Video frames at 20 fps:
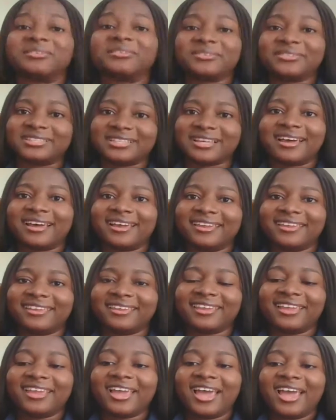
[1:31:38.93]
die,
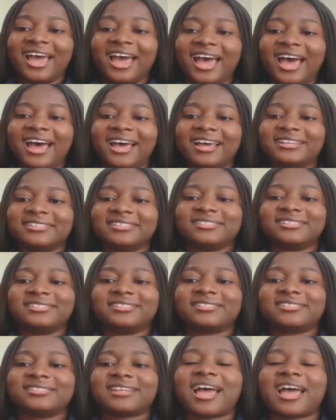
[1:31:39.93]
and
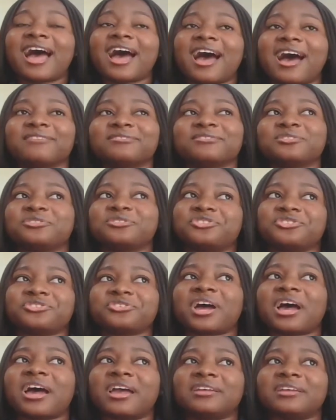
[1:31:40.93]
I have to
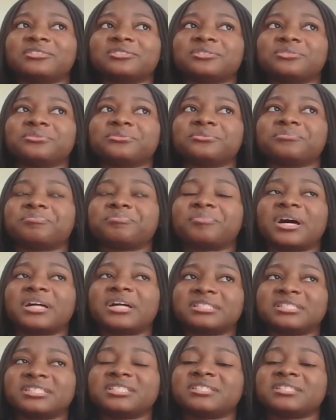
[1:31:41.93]
try to
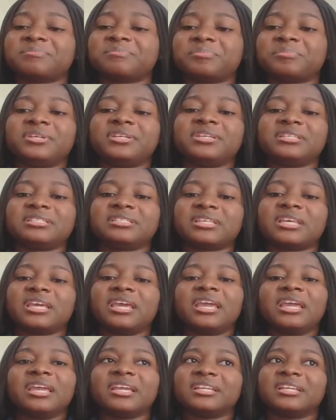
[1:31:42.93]
participate
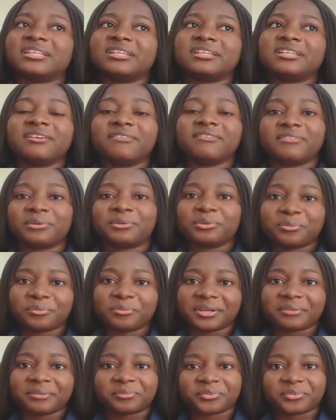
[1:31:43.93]
in the development
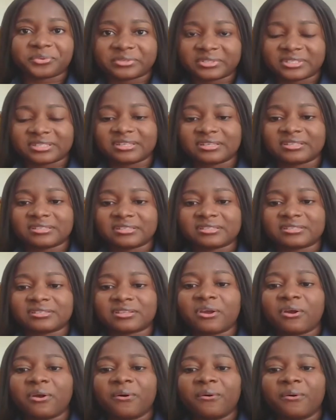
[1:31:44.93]
process
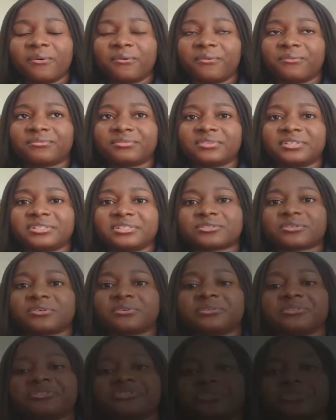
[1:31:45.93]
of this
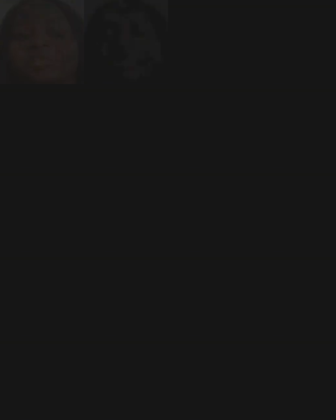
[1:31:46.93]
country.